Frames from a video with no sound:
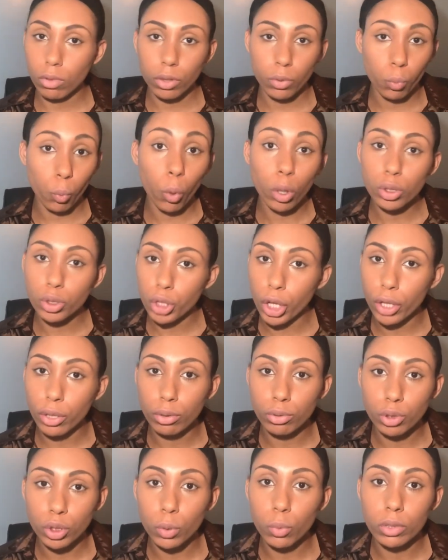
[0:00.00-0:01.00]
what
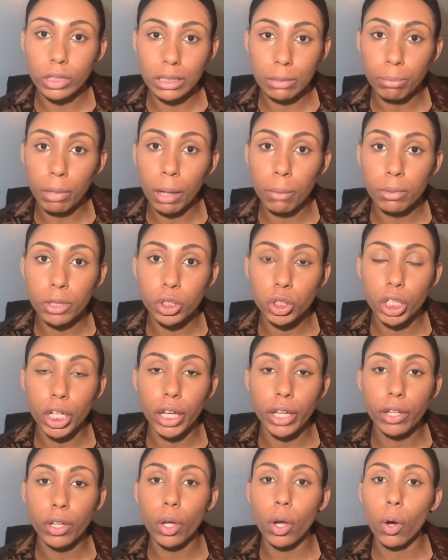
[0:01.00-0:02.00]
journals you want to publish
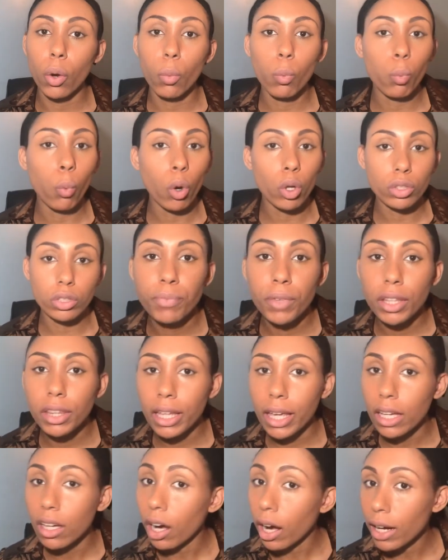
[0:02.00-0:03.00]
in, what
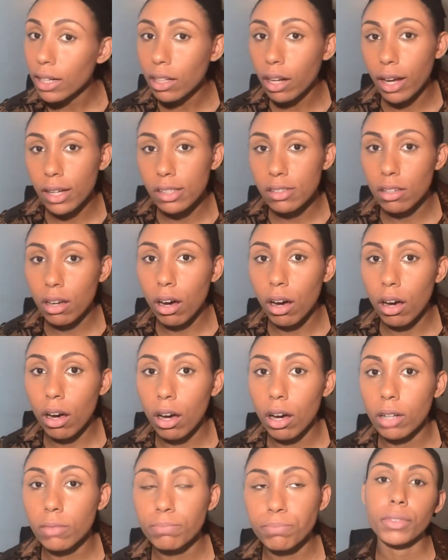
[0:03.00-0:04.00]
their guidelines
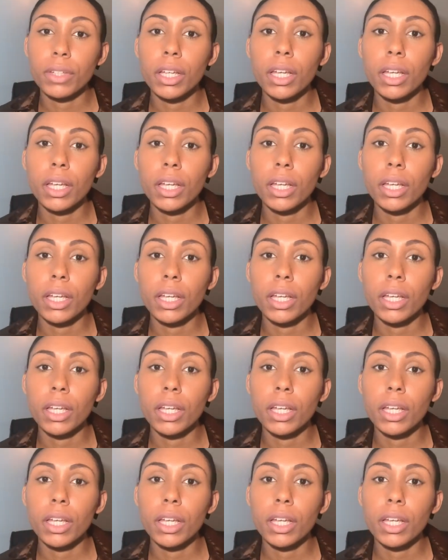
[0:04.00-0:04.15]
are,